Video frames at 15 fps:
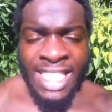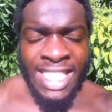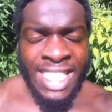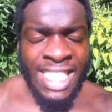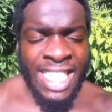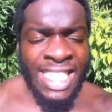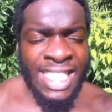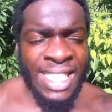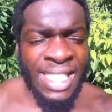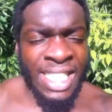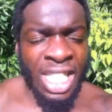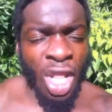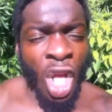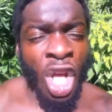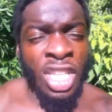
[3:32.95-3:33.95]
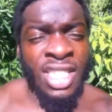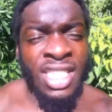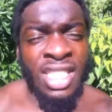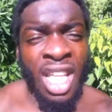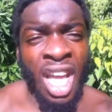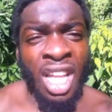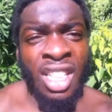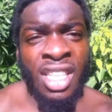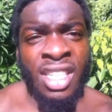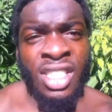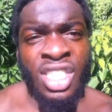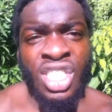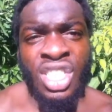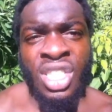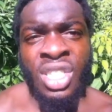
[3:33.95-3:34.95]
This is lost
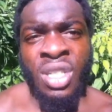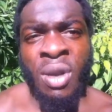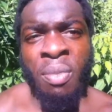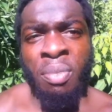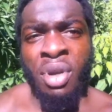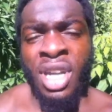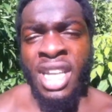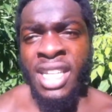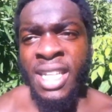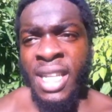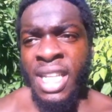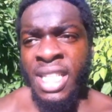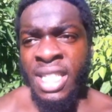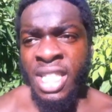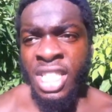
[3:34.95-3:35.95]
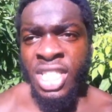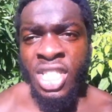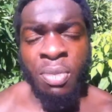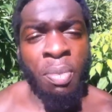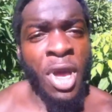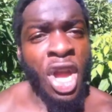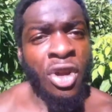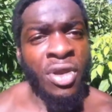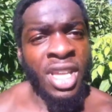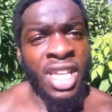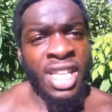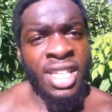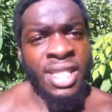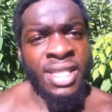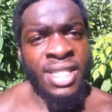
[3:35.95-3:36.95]
knowledge, but the
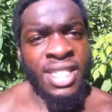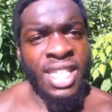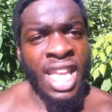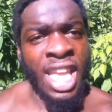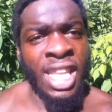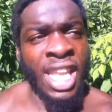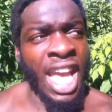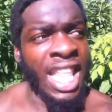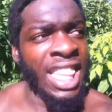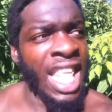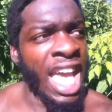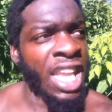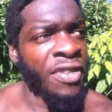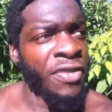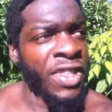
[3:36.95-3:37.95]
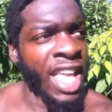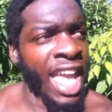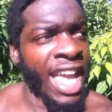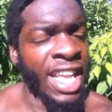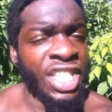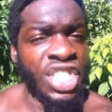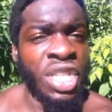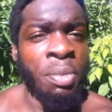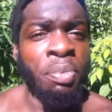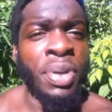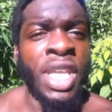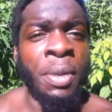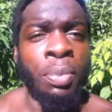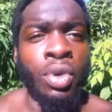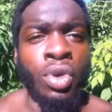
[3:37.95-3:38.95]
Sumerians and a lot of the ancient
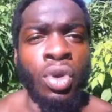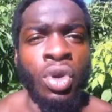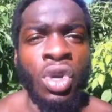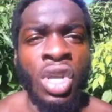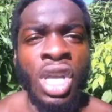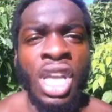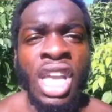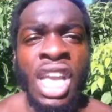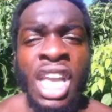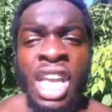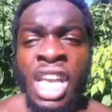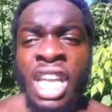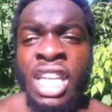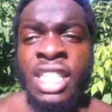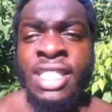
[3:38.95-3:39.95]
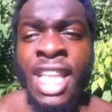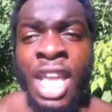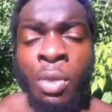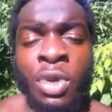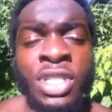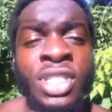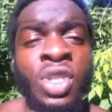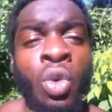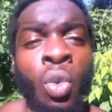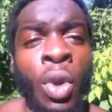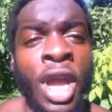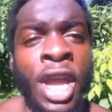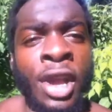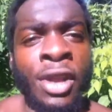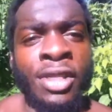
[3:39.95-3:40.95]
people, they was
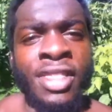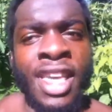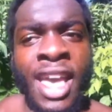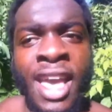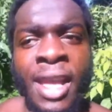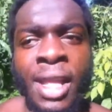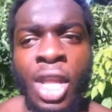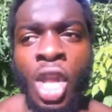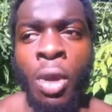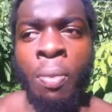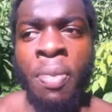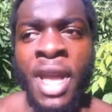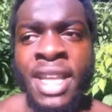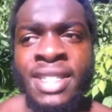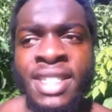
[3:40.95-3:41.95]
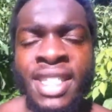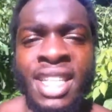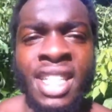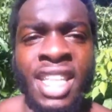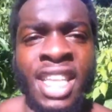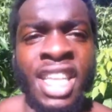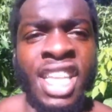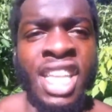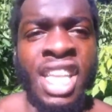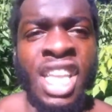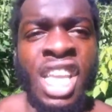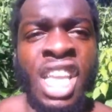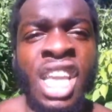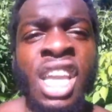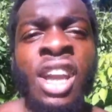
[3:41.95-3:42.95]
aware that basically
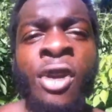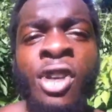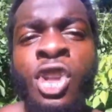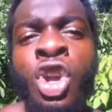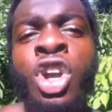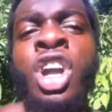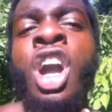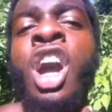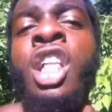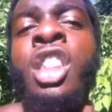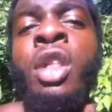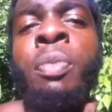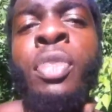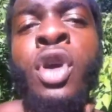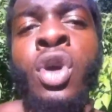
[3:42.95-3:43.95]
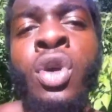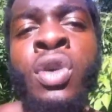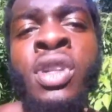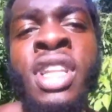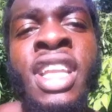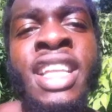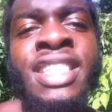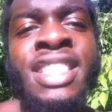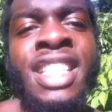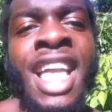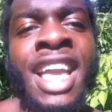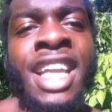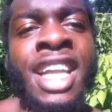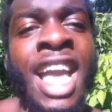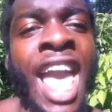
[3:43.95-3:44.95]
your collarbone is
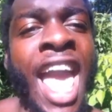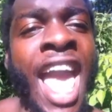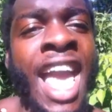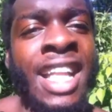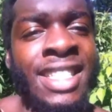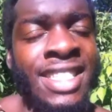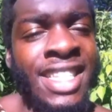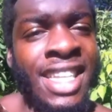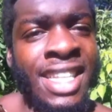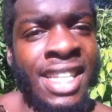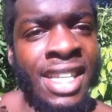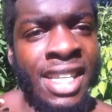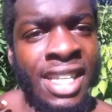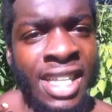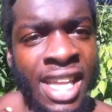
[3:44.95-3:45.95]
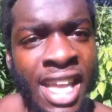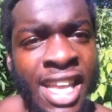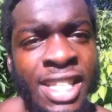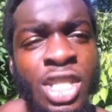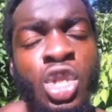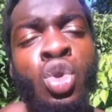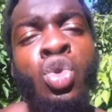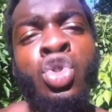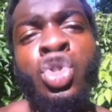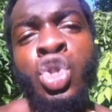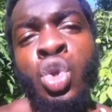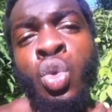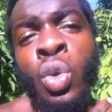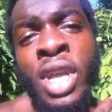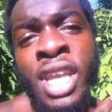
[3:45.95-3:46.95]
like an antenna. It
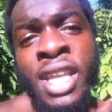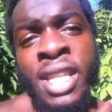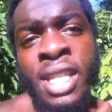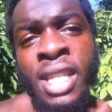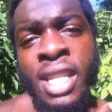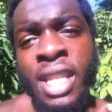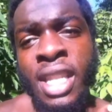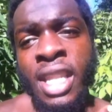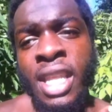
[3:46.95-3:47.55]
tunes you in.